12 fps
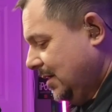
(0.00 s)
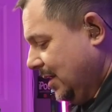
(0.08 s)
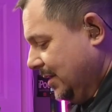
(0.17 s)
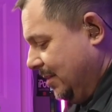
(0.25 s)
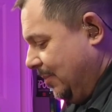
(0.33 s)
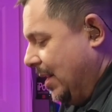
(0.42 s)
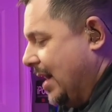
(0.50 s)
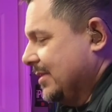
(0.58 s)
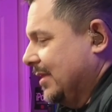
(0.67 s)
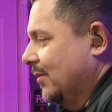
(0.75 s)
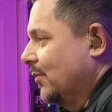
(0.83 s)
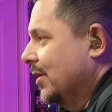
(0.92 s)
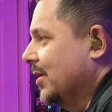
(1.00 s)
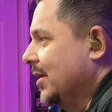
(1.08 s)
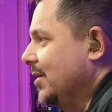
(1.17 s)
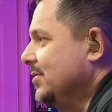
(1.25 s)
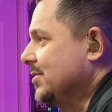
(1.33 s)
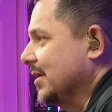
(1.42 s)
In the pot that we're
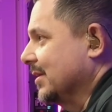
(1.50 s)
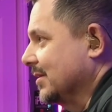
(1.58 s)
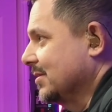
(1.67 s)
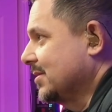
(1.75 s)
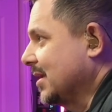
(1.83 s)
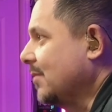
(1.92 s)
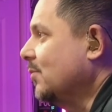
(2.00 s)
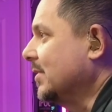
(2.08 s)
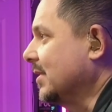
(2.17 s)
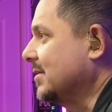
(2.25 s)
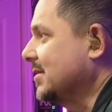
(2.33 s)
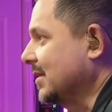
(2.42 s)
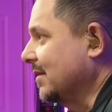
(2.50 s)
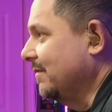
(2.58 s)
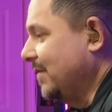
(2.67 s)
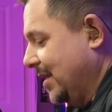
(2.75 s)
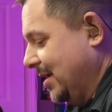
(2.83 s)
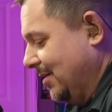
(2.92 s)
using, the same one that's in the
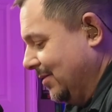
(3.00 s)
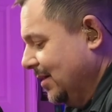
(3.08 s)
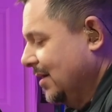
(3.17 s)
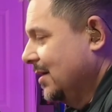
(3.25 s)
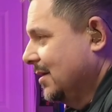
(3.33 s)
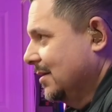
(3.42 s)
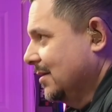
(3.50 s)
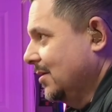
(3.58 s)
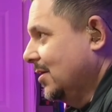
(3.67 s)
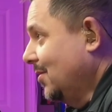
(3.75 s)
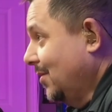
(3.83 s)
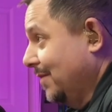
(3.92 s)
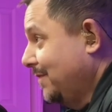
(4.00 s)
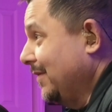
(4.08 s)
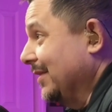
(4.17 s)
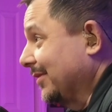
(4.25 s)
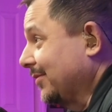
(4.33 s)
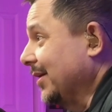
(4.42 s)
video, you can only
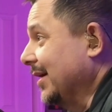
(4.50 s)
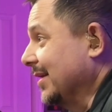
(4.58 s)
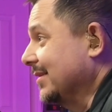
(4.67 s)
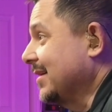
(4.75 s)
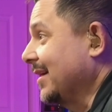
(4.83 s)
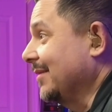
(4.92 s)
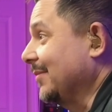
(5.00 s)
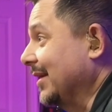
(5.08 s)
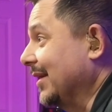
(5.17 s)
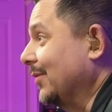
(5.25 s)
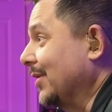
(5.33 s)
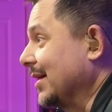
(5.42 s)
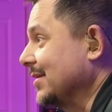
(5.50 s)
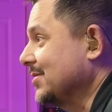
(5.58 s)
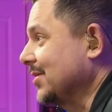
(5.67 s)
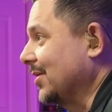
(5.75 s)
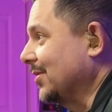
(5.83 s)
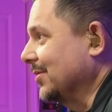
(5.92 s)
fit three at a time anyway.
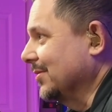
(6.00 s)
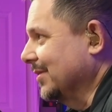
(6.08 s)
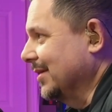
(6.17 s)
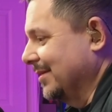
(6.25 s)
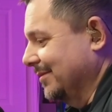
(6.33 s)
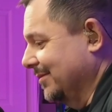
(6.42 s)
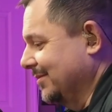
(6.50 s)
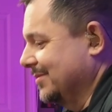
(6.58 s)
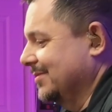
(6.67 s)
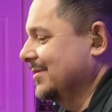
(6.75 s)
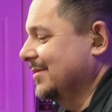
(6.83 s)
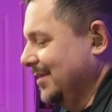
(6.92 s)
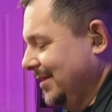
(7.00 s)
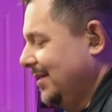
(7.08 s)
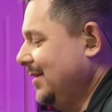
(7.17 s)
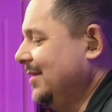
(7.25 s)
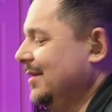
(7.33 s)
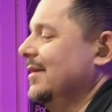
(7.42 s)
So, you know,
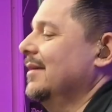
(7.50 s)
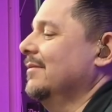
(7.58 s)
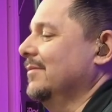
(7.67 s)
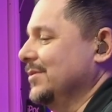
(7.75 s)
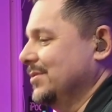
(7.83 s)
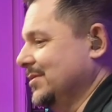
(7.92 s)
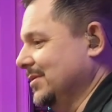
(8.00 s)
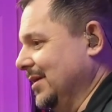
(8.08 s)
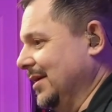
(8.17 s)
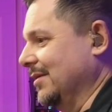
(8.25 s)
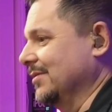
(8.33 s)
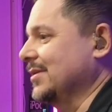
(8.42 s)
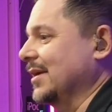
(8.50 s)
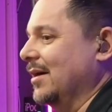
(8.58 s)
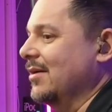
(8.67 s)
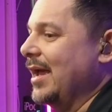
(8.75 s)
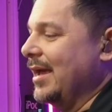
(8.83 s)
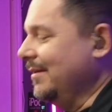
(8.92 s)
it's like,
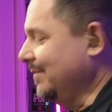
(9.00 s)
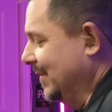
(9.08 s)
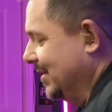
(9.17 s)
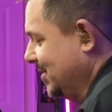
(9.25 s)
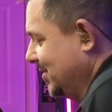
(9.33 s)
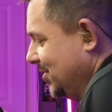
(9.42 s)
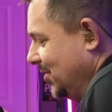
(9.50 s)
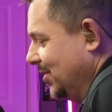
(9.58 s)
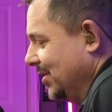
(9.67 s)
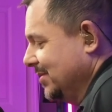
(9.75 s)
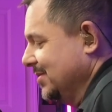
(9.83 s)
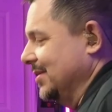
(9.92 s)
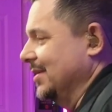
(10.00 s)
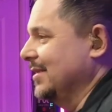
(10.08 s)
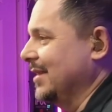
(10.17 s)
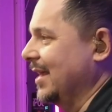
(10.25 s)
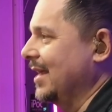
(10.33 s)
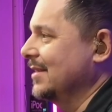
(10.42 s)
okay, this is yours. And
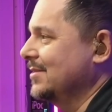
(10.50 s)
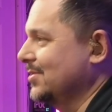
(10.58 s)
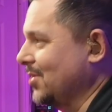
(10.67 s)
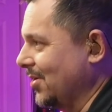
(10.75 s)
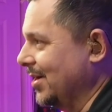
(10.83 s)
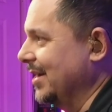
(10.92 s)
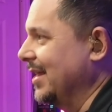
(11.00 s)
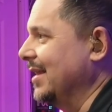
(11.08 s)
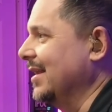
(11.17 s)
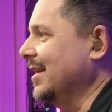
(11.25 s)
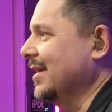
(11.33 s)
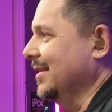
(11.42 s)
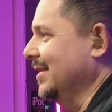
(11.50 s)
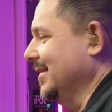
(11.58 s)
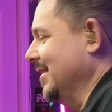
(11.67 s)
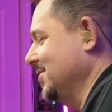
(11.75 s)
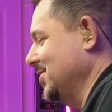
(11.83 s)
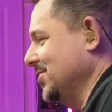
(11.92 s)
then they get started eating and then
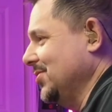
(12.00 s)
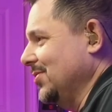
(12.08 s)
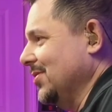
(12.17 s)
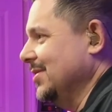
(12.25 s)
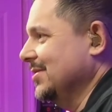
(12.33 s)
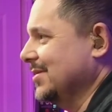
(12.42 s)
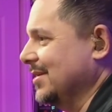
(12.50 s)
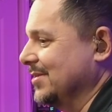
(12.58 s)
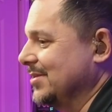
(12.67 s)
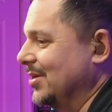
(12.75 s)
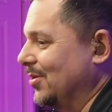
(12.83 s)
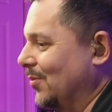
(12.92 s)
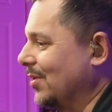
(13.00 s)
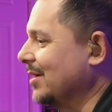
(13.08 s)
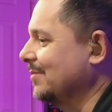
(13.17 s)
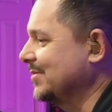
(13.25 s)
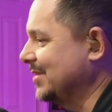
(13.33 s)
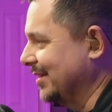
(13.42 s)
this is yours because you don't want
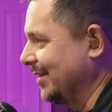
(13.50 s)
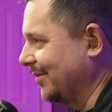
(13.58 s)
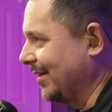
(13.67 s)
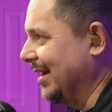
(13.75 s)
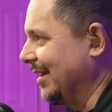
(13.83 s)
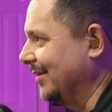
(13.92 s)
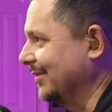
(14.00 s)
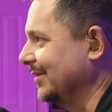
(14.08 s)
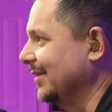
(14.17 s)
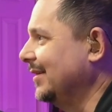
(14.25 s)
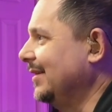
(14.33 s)
them sitting around.